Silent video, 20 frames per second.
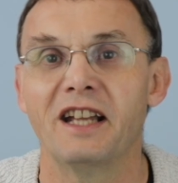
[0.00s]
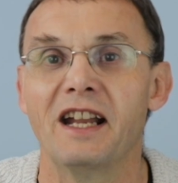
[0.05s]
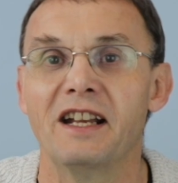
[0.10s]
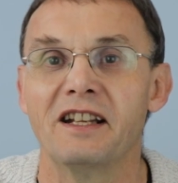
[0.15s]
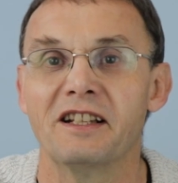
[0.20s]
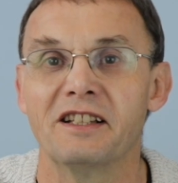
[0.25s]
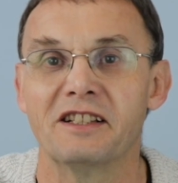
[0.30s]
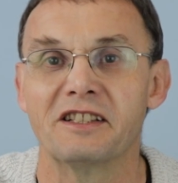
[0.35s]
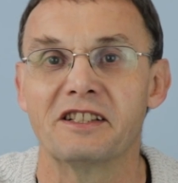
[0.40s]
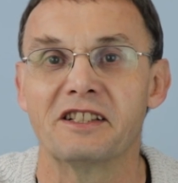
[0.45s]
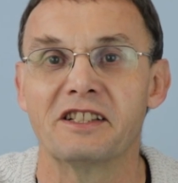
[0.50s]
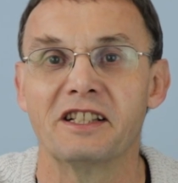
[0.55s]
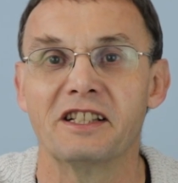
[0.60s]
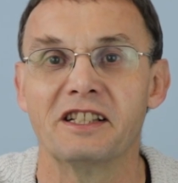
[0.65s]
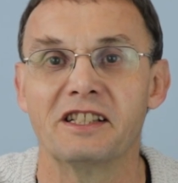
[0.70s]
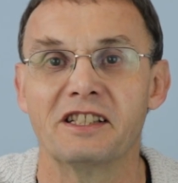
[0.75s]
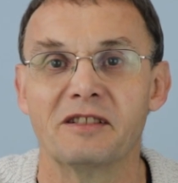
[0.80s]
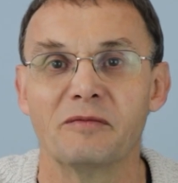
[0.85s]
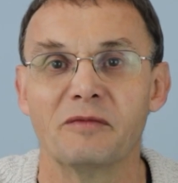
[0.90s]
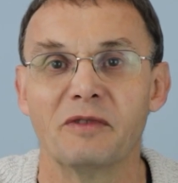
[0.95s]
end of the
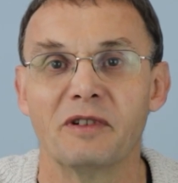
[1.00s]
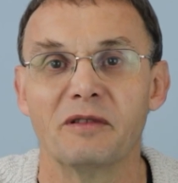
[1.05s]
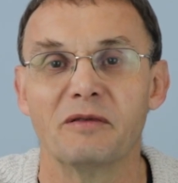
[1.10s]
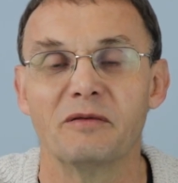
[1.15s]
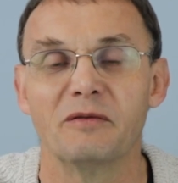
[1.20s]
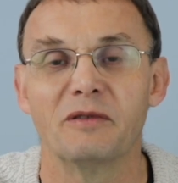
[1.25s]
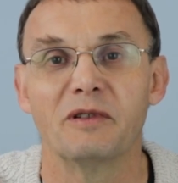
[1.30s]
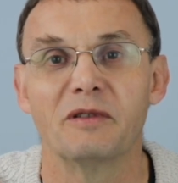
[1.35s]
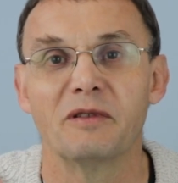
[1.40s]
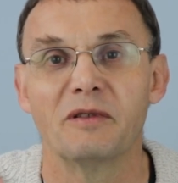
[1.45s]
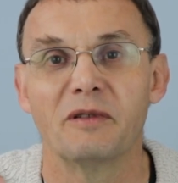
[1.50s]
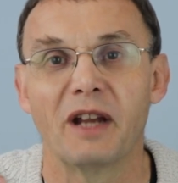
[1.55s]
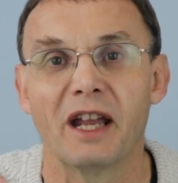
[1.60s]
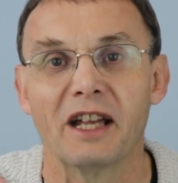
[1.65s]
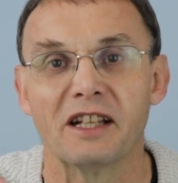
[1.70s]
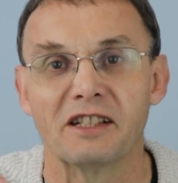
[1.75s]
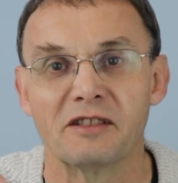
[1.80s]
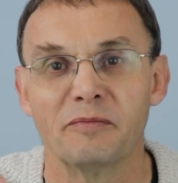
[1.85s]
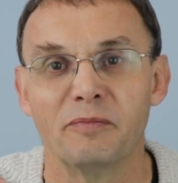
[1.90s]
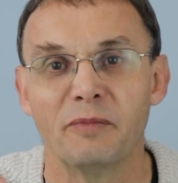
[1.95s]
season we
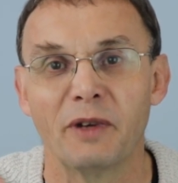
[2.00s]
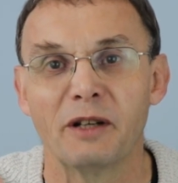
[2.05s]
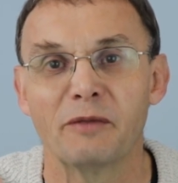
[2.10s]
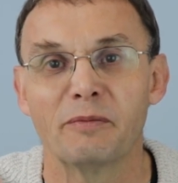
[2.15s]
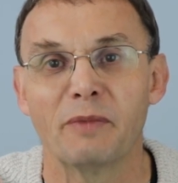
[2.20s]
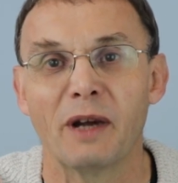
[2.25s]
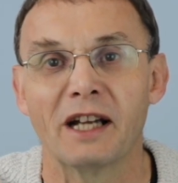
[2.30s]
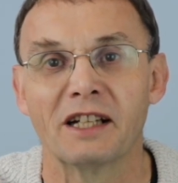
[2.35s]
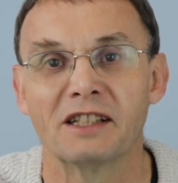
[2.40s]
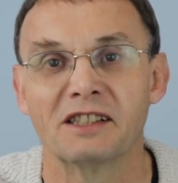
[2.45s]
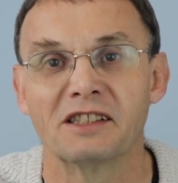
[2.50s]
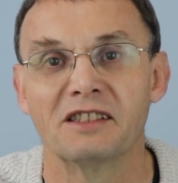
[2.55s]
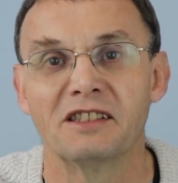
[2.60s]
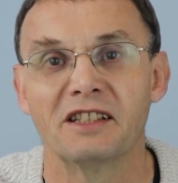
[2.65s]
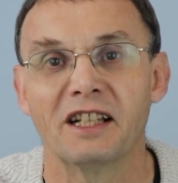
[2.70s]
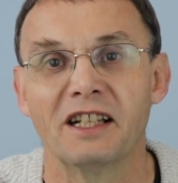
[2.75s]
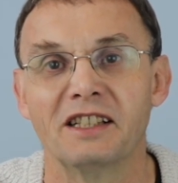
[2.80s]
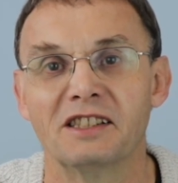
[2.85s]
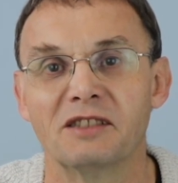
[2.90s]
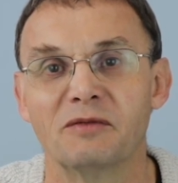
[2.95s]
get some big bags of
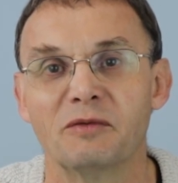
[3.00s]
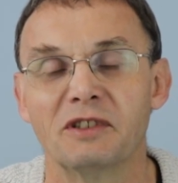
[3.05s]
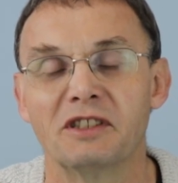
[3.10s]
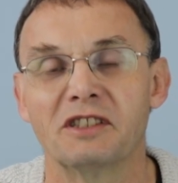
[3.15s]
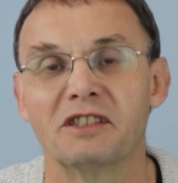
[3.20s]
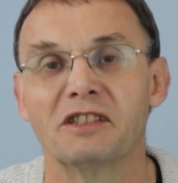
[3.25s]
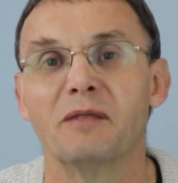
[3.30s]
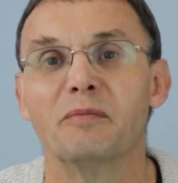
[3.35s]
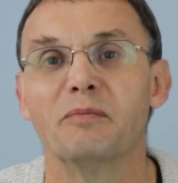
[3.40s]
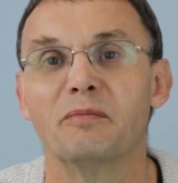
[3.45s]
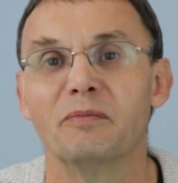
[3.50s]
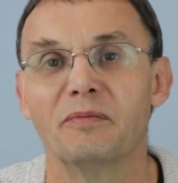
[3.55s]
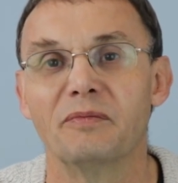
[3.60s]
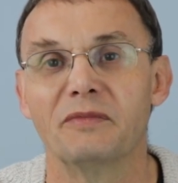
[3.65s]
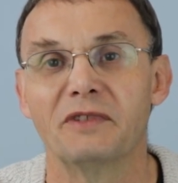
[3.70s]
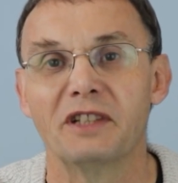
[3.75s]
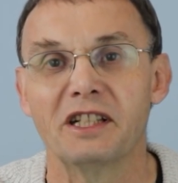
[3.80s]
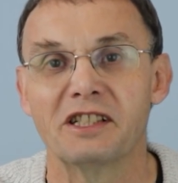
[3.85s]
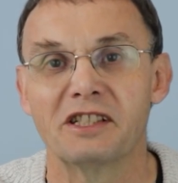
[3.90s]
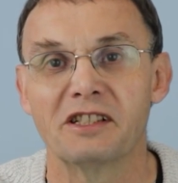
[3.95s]
dace with some
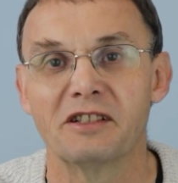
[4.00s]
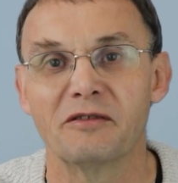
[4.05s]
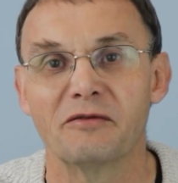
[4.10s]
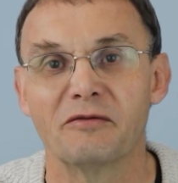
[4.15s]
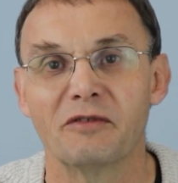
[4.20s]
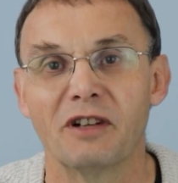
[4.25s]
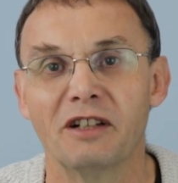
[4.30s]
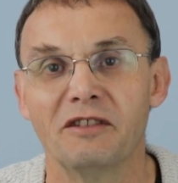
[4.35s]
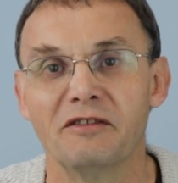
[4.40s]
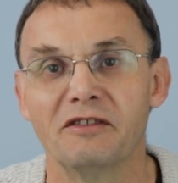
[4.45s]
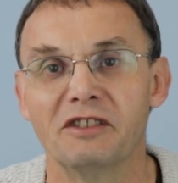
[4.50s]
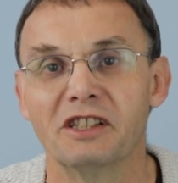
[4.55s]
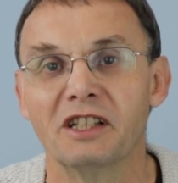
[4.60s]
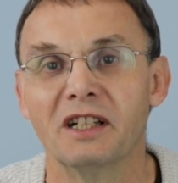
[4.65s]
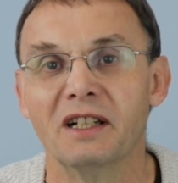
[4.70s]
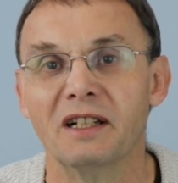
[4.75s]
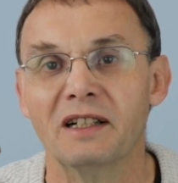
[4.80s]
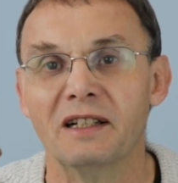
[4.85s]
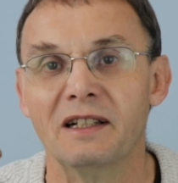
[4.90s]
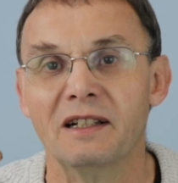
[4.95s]
decent roach.
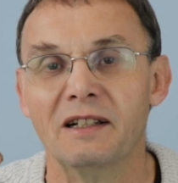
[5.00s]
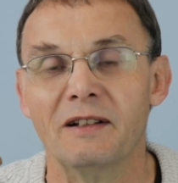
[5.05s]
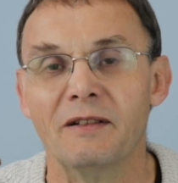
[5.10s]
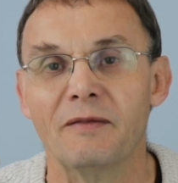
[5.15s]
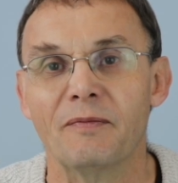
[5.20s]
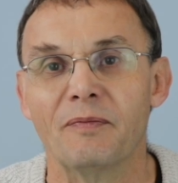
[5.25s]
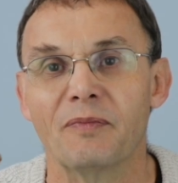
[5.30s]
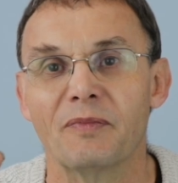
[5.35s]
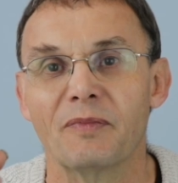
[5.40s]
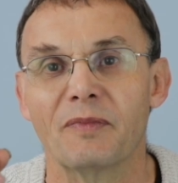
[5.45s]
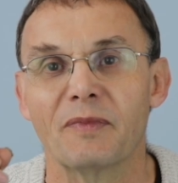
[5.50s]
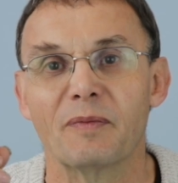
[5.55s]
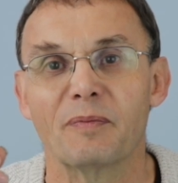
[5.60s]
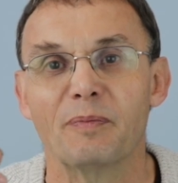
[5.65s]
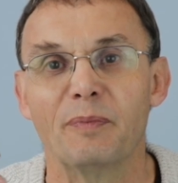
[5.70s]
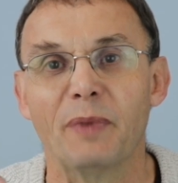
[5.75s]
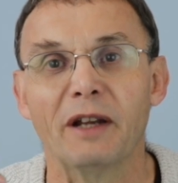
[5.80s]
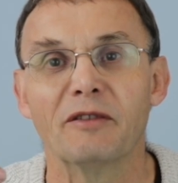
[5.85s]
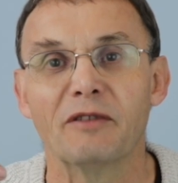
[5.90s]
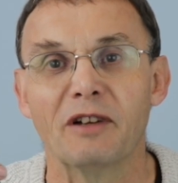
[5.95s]

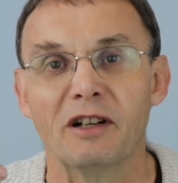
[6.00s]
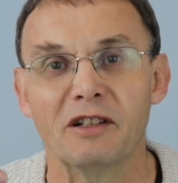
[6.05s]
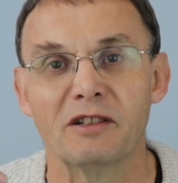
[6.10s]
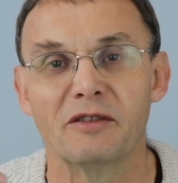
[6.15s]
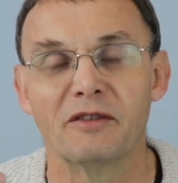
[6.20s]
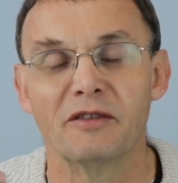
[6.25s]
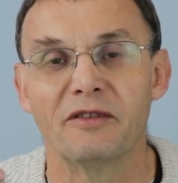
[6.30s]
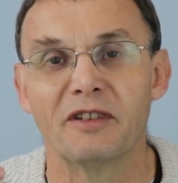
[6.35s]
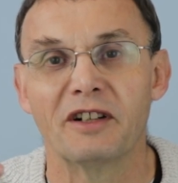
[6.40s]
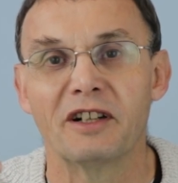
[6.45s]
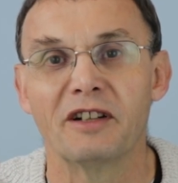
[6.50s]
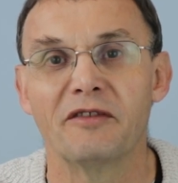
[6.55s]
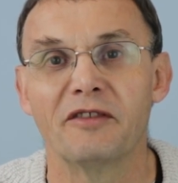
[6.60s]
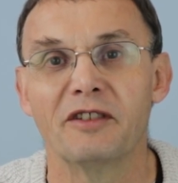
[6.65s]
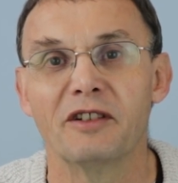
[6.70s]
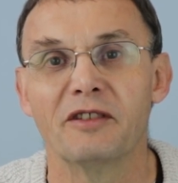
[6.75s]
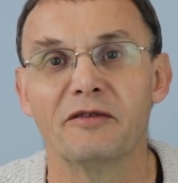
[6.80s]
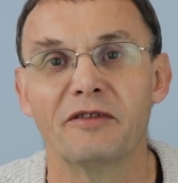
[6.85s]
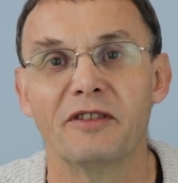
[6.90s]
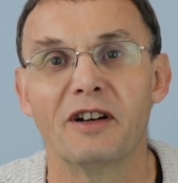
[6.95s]
Big roach were very
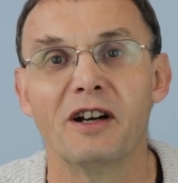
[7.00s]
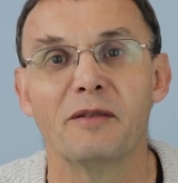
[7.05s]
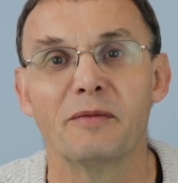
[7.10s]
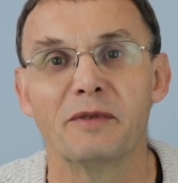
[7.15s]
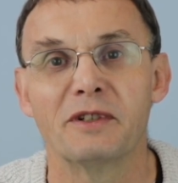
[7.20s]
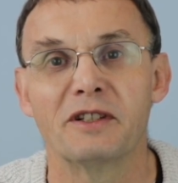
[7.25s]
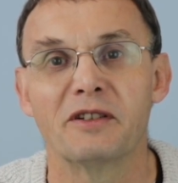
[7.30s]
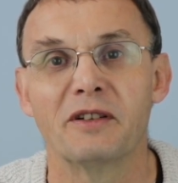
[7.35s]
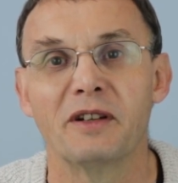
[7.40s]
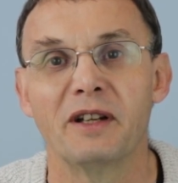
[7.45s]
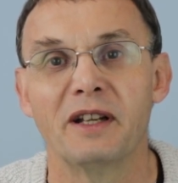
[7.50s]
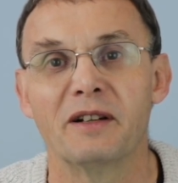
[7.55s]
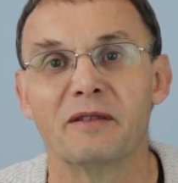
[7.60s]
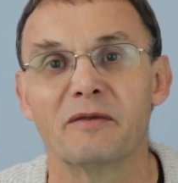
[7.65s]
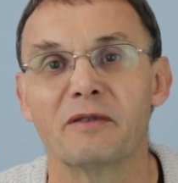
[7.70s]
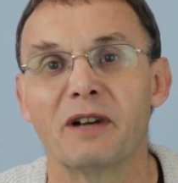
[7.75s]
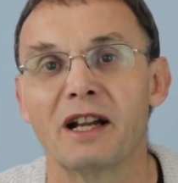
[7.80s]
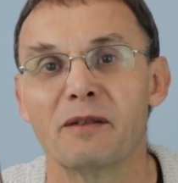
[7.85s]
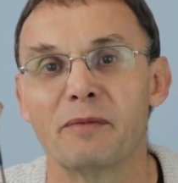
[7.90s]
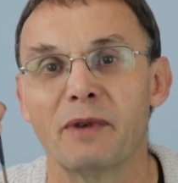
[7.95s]
few and far between
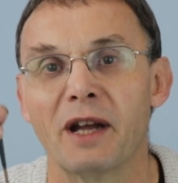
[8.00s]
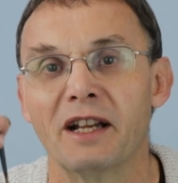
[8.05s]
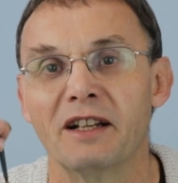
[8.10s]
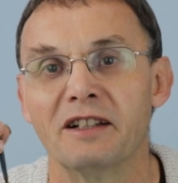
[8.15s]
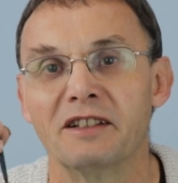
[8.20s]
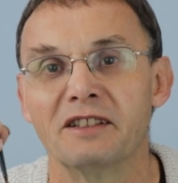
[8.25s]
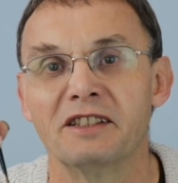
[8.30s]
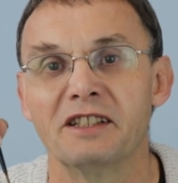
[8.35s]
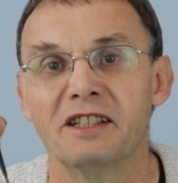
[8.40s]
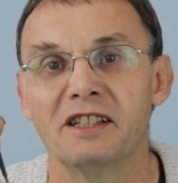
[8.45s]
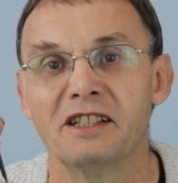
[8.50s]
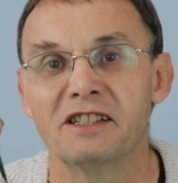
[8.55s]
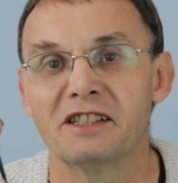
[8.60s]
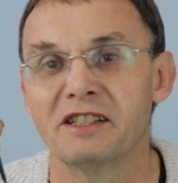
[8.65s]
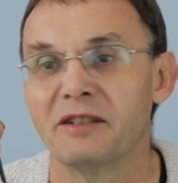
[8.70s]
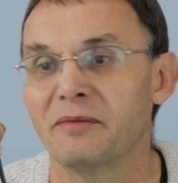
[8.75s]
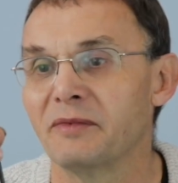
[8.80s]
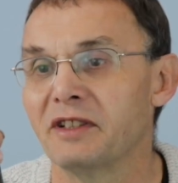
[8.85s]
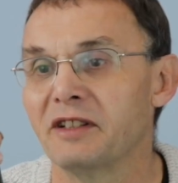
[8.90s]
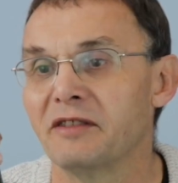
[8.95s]
around about
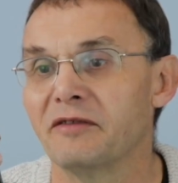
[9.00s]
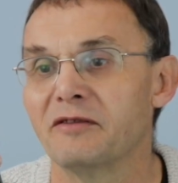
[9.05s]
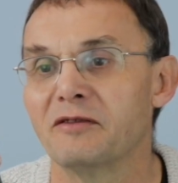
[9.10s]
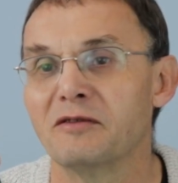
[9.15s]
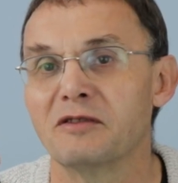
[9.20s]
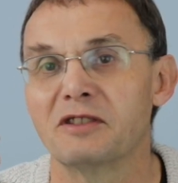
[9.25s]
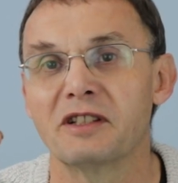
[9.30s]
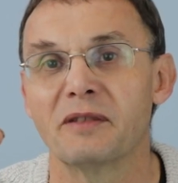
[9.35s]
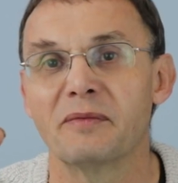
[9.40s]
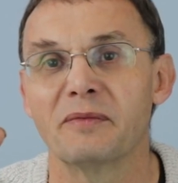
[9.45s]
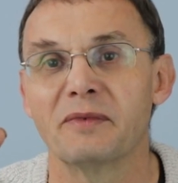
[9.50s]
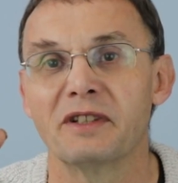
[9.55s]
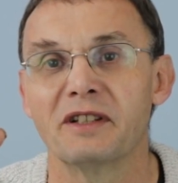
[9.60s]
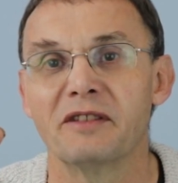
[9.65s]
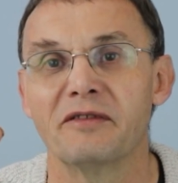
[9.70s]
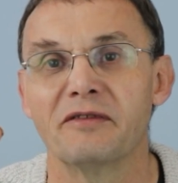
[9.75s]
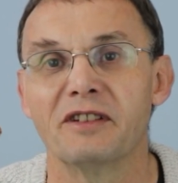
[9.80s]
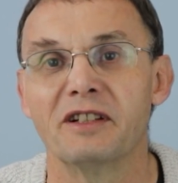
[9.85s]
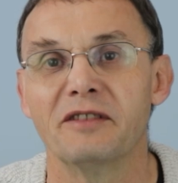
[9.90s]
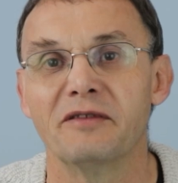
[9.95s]

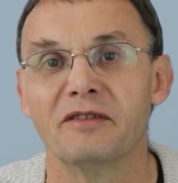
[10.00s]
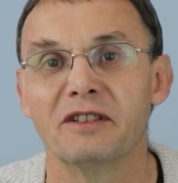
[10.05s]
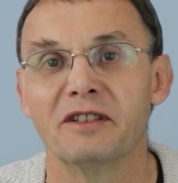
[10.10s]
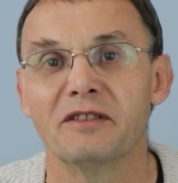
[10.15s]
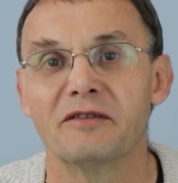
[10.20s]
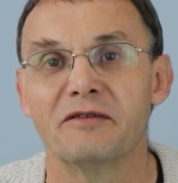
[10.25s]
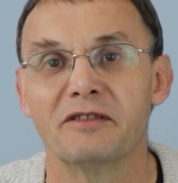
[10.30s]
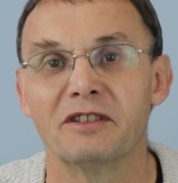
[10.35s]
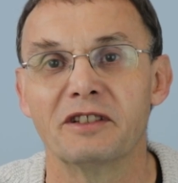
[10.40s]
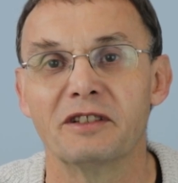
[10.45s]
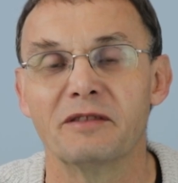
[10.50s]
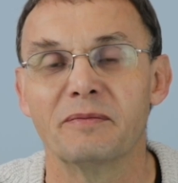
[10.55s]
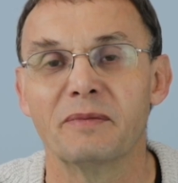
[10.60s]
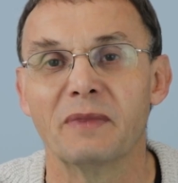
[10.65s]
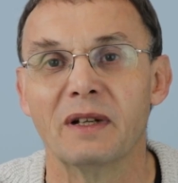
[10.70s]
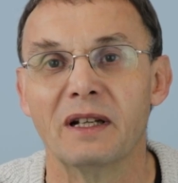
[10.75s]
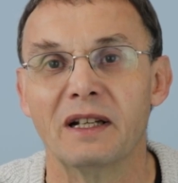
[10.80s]
1974-75 on the Frome.